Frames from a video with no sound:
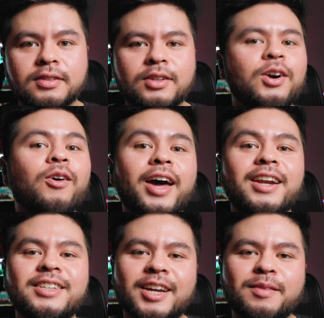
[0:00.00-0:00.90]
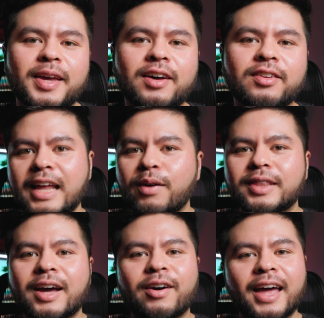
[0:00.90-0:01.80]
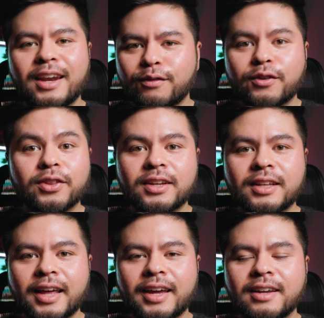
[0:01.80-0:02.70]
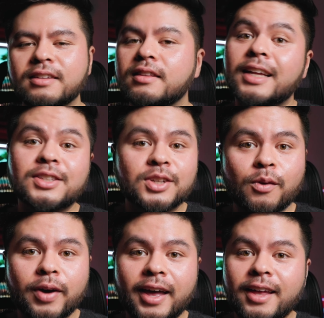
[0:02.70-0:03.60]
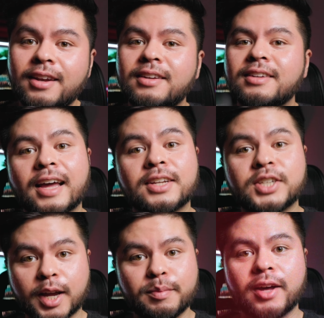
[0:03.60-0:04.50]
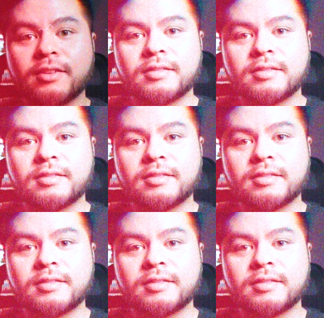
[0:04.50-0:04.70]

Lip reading: So go ahead and check me out. Now without any further delay, let's go ahead and check them out.